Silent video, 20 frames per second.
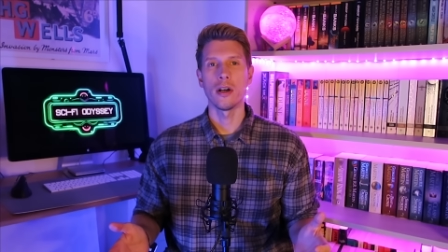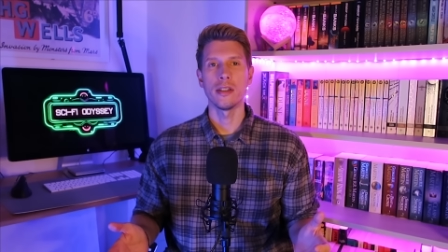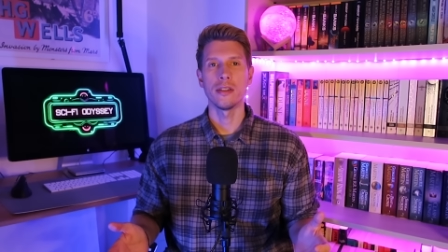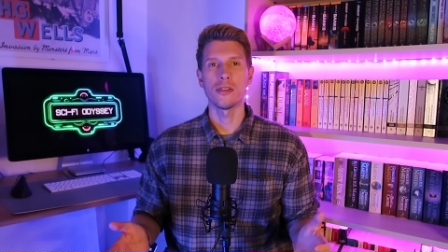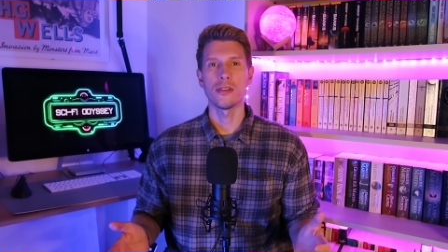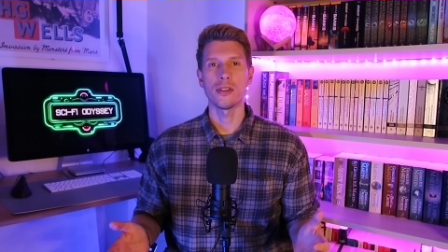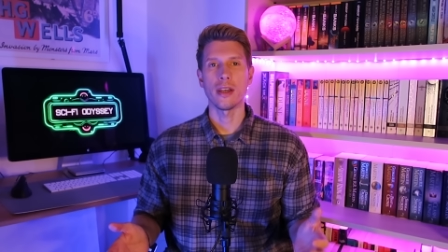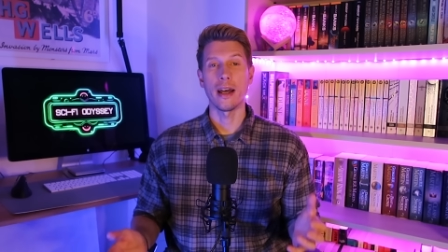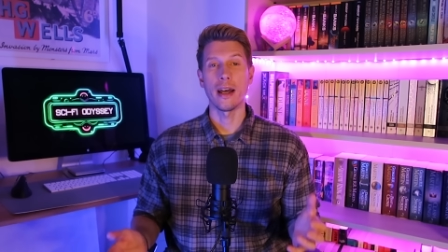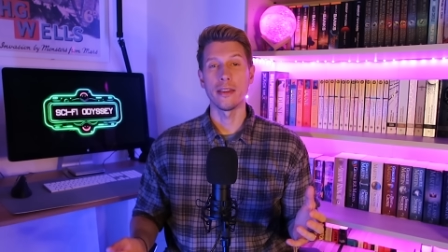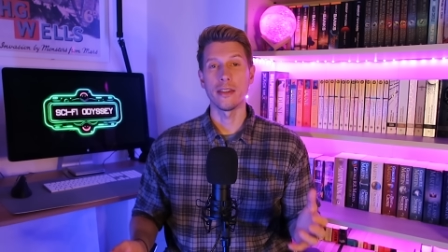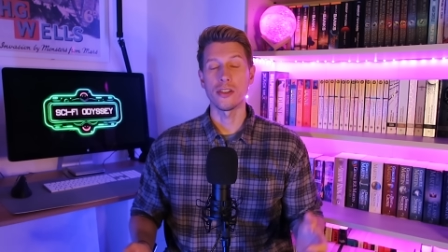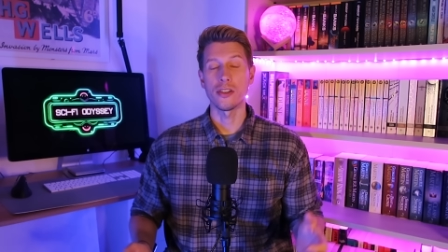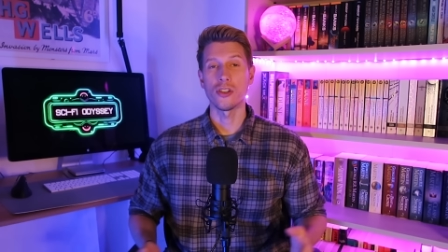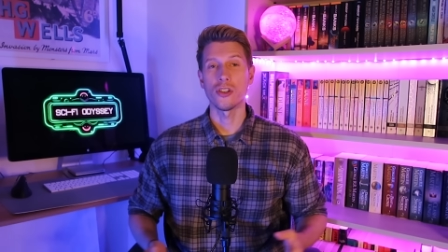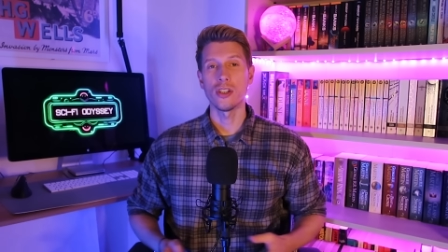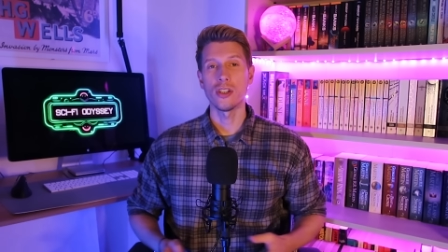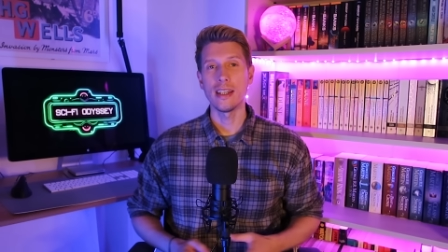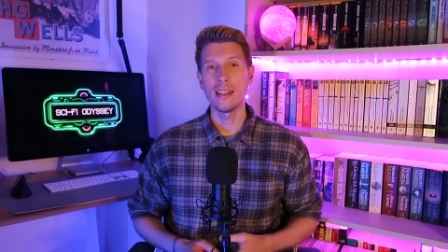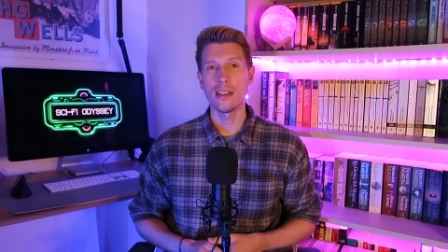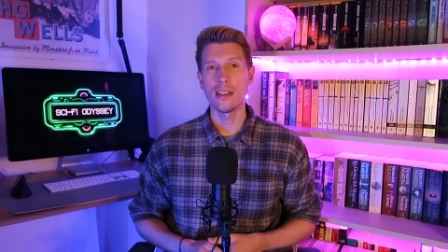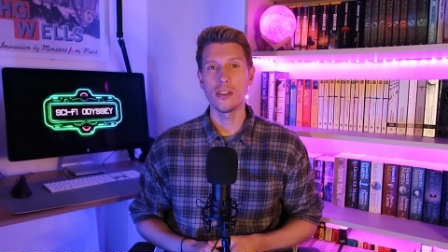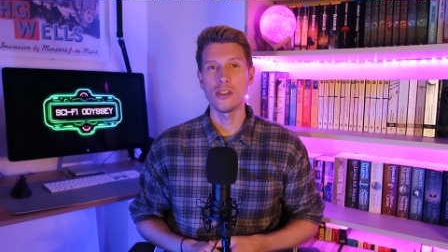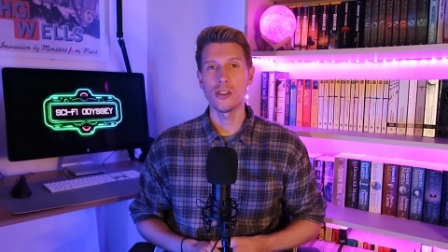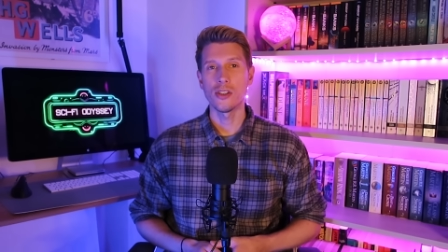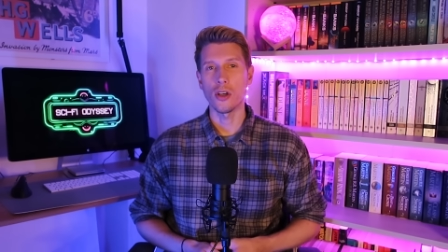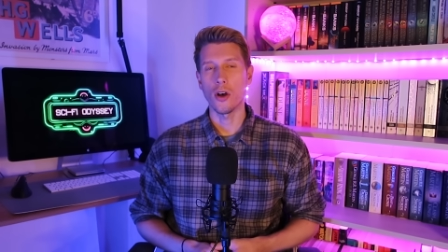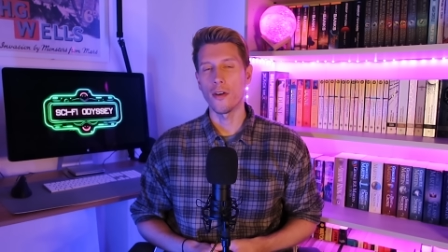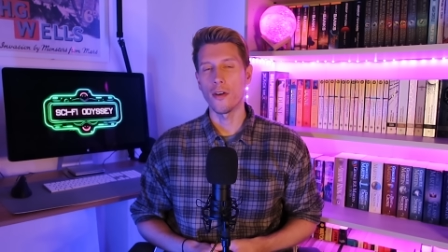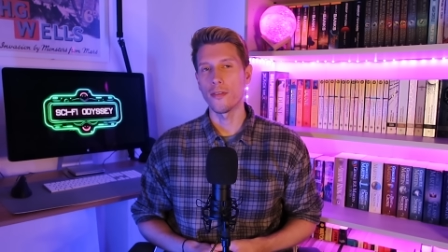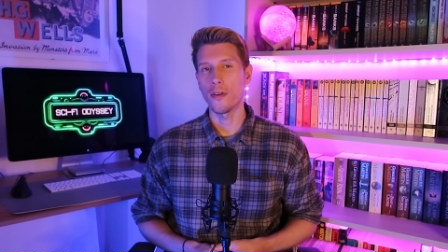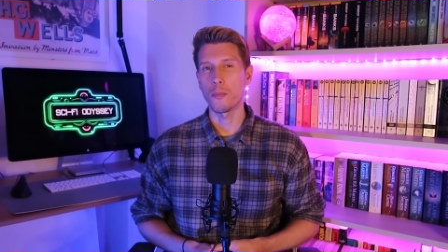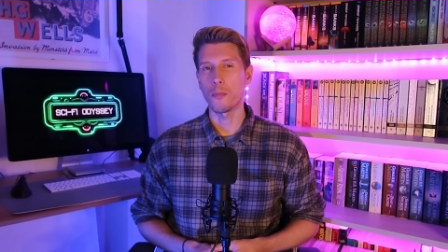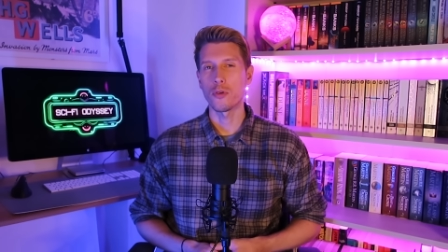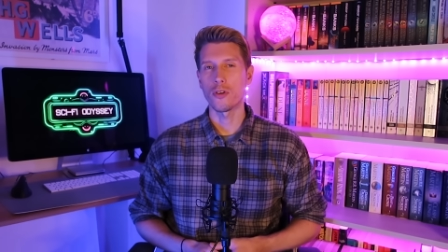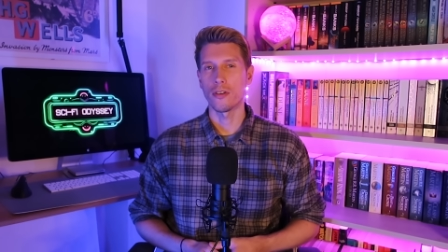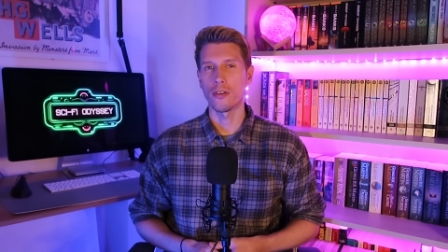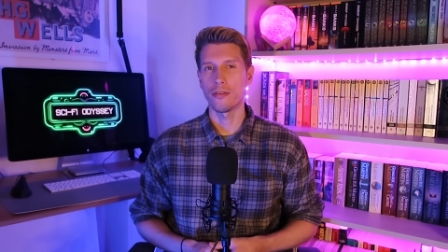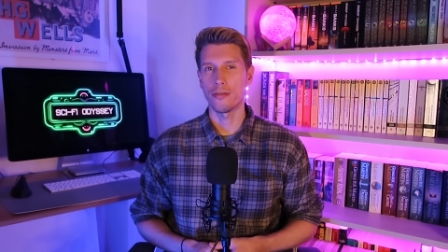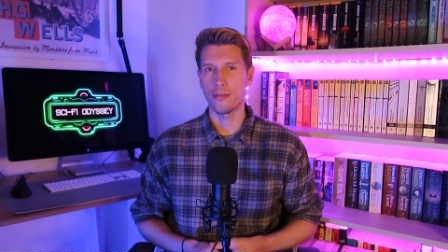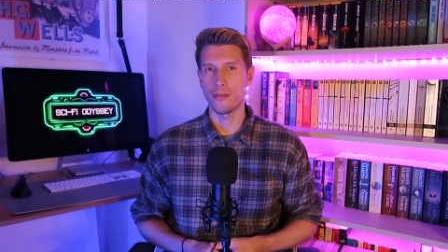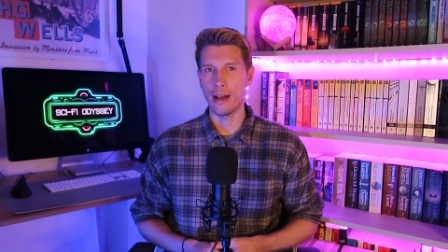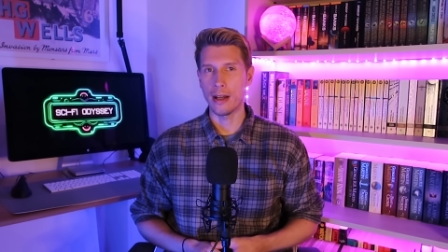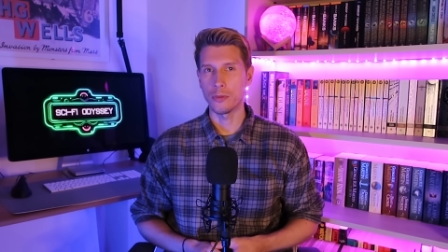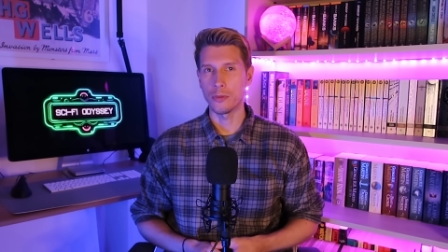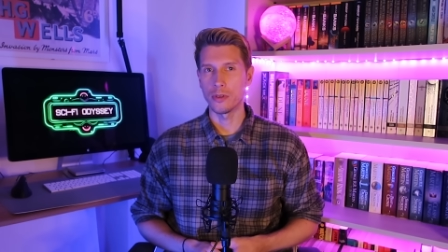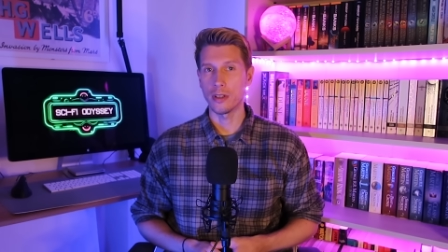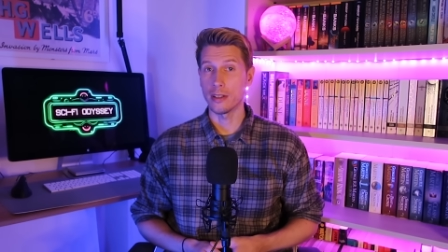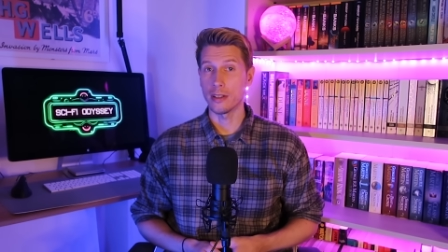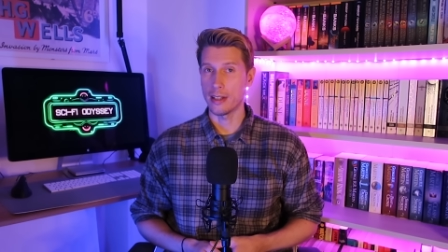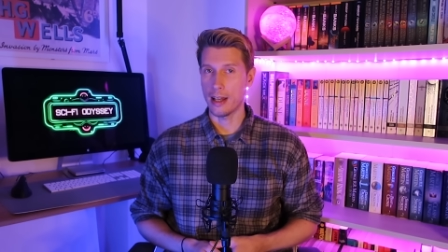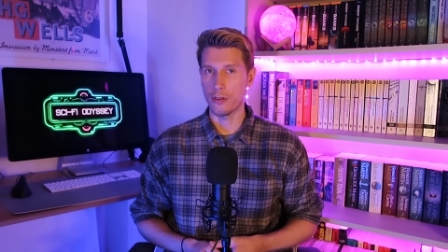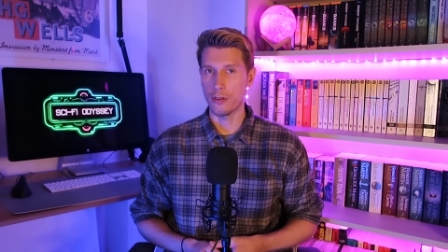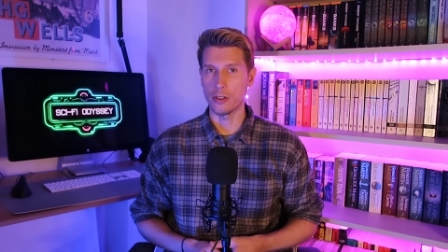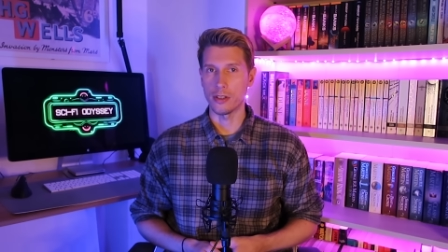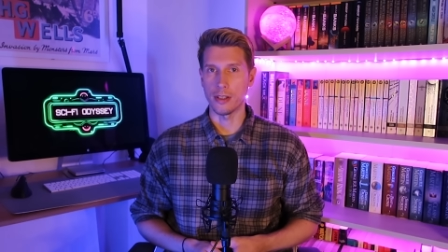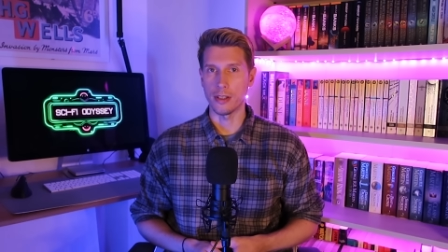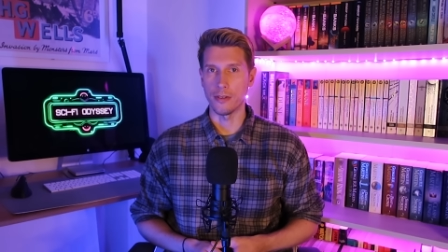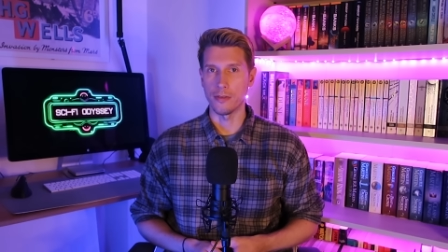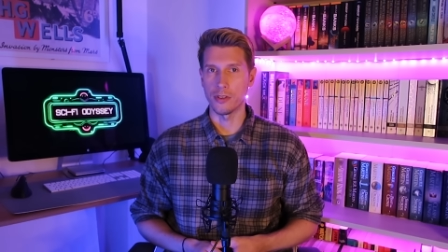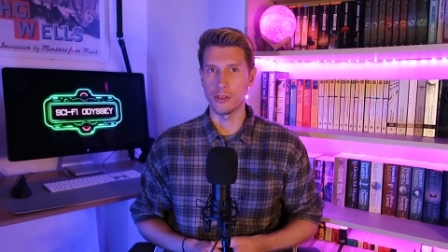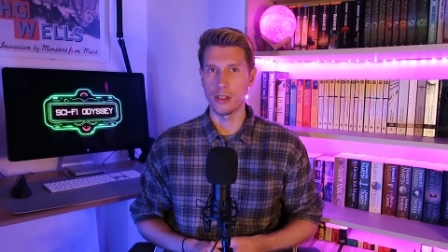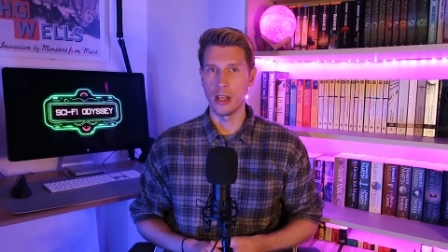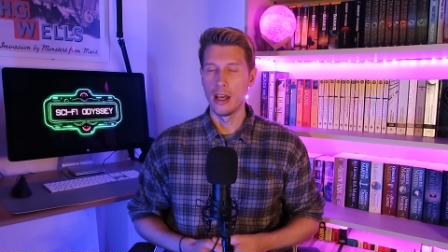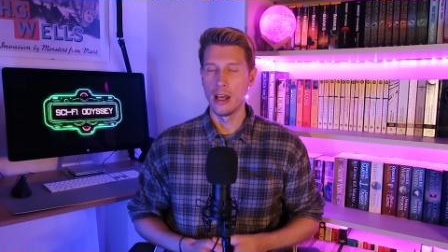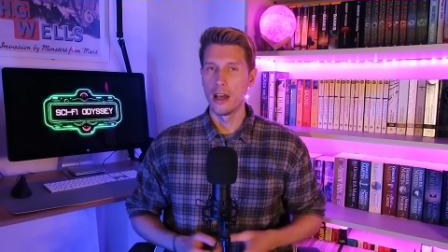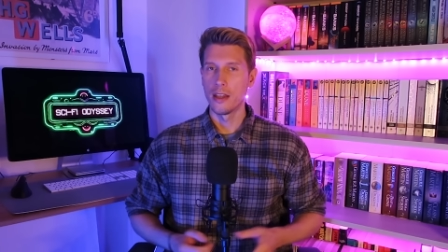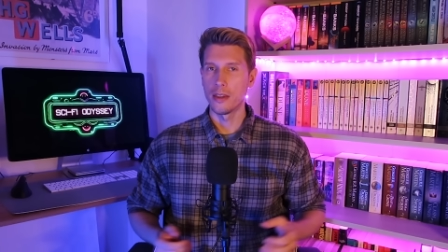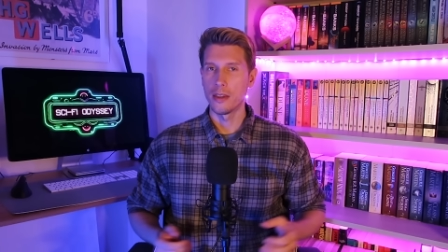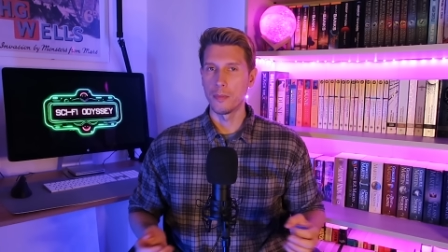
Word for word: minds and the seekers of profound narratives,